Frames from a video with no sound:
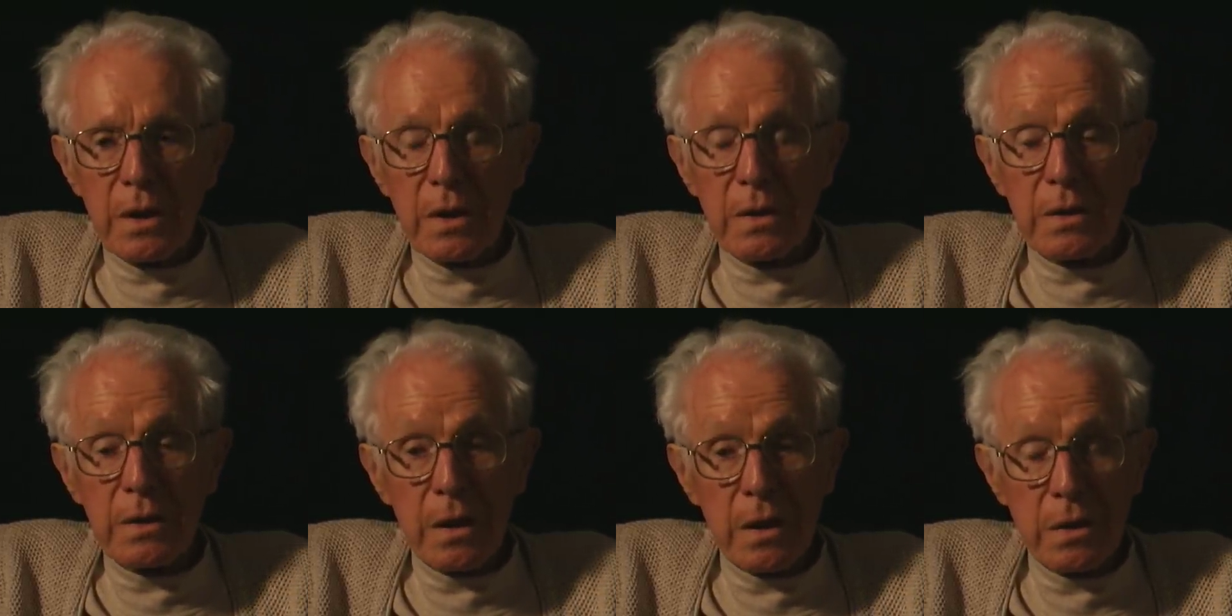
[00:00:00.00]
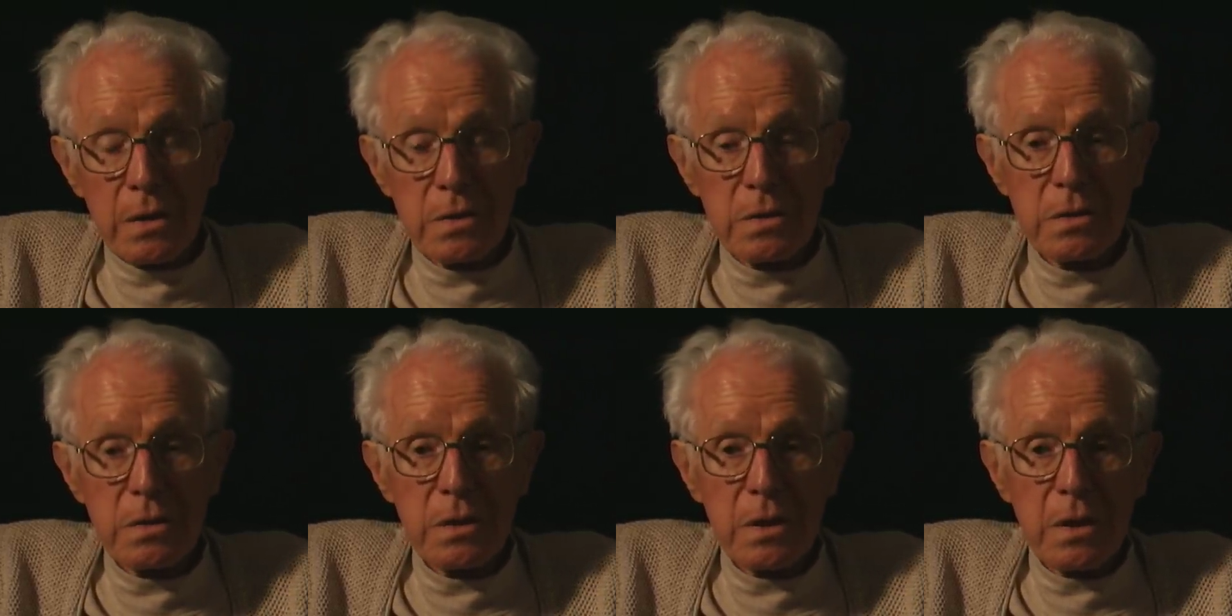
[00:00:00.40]

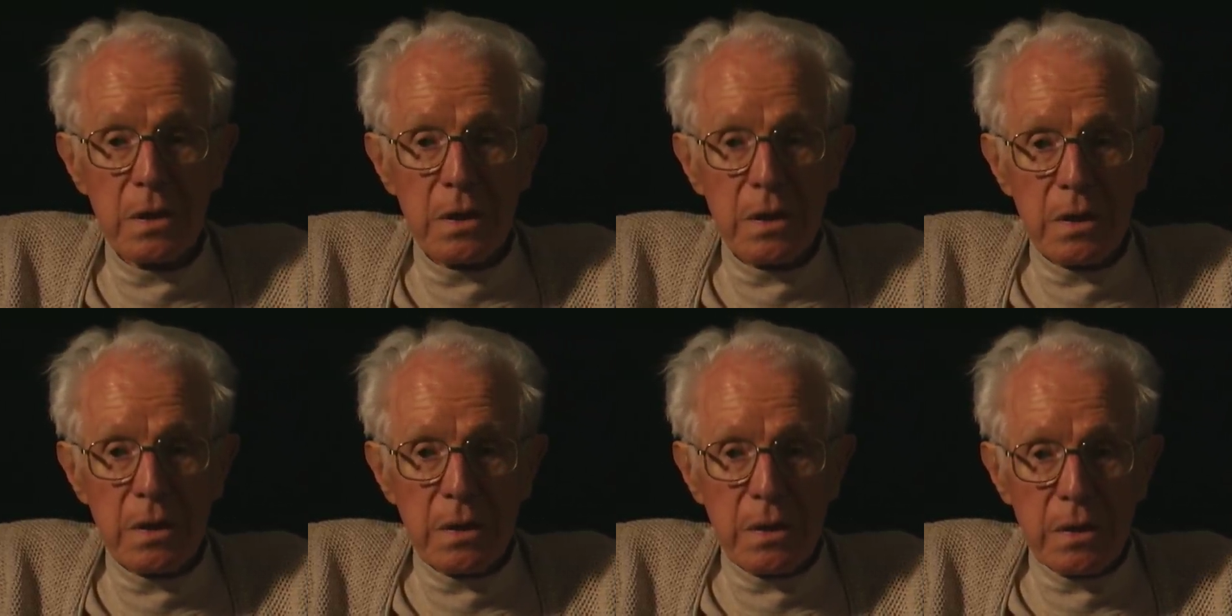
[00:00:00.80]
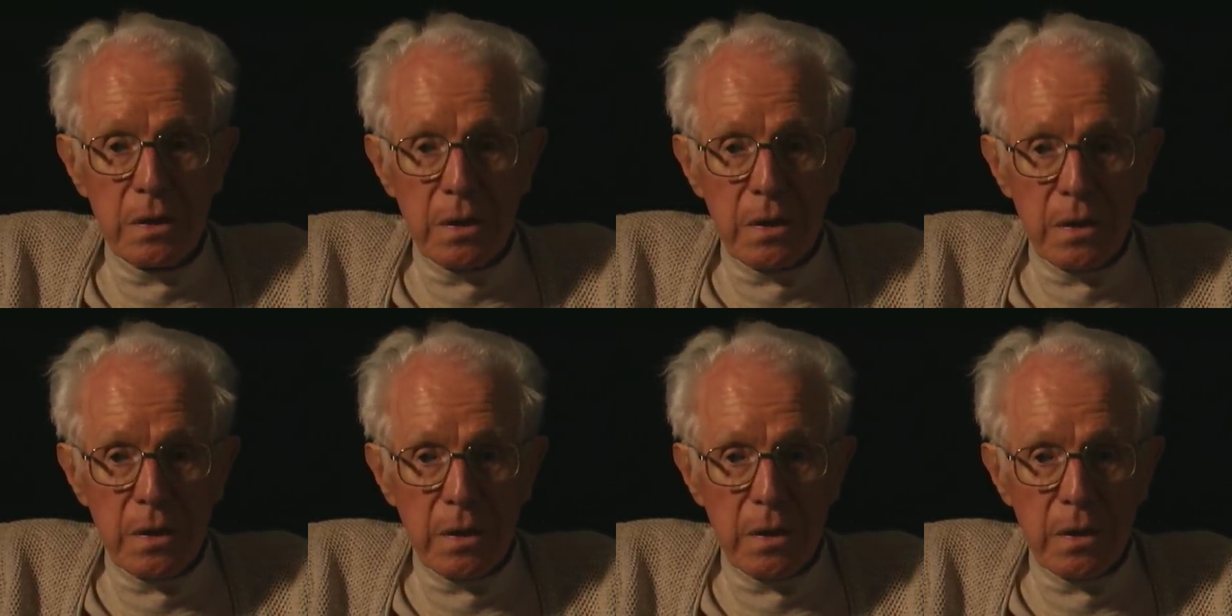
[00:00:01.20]
Yes.
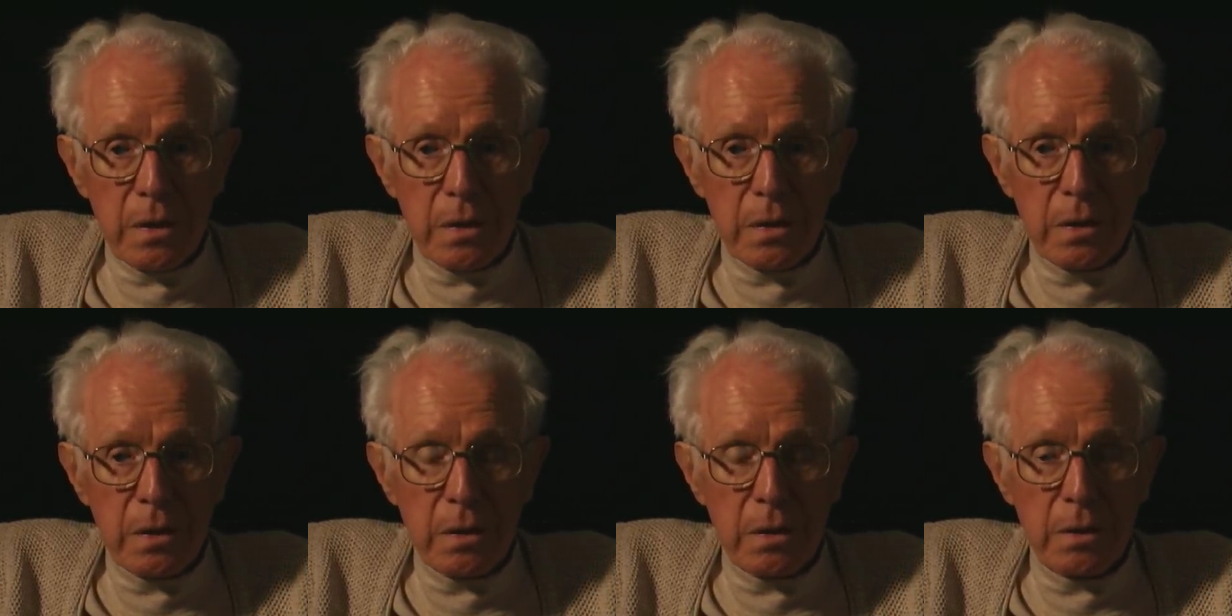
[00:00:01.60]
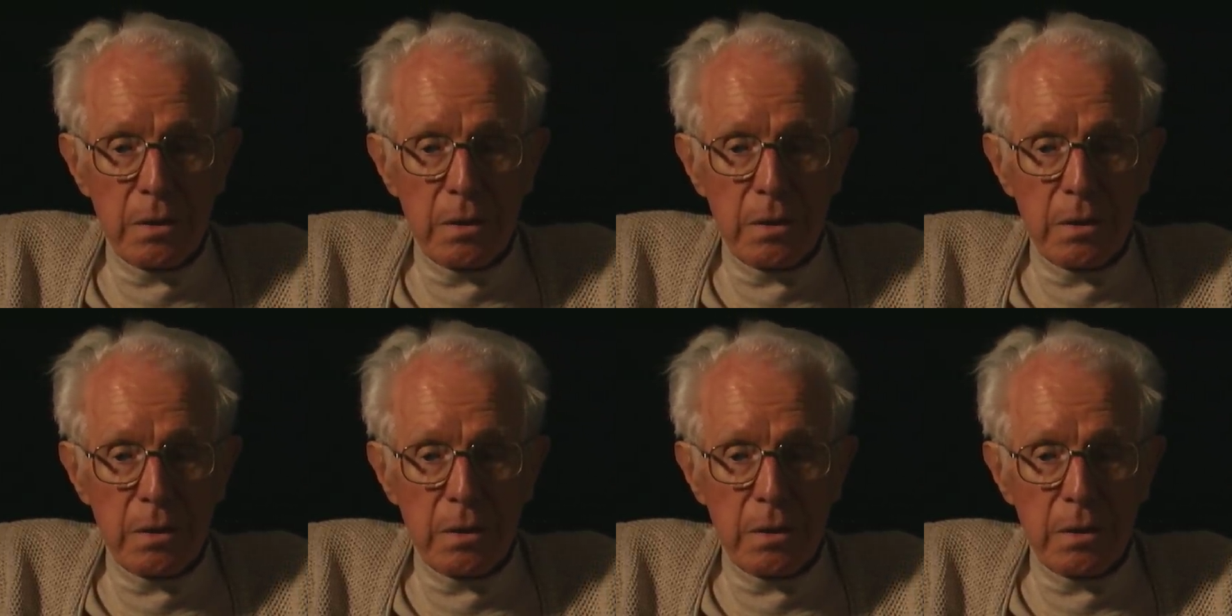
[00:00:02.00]
And